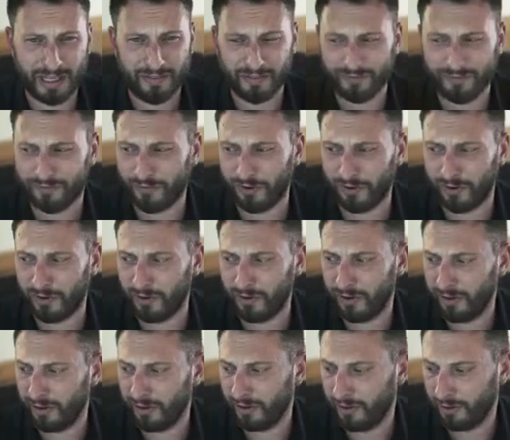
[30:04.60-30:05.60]
for
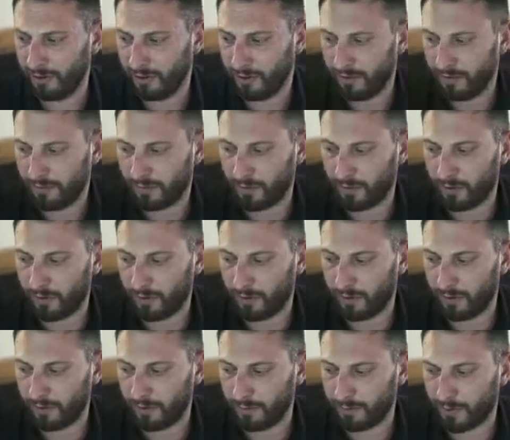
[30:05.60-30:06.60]

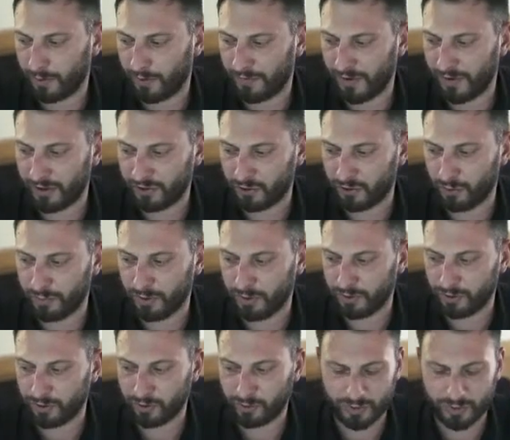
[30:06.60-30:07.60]
professional
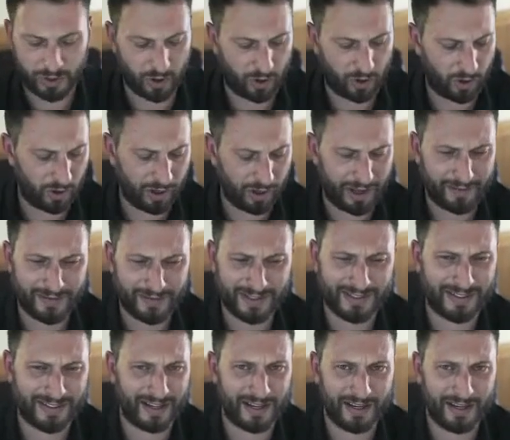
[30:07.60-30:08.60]
builders. We all have
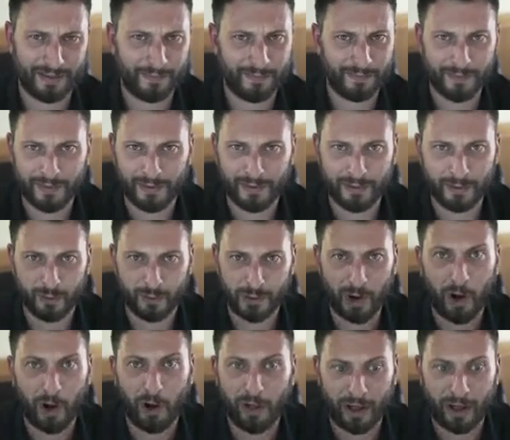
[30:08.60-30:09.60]

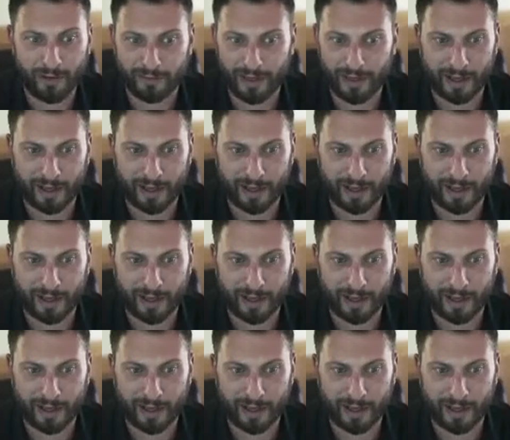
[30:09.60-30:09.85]
that.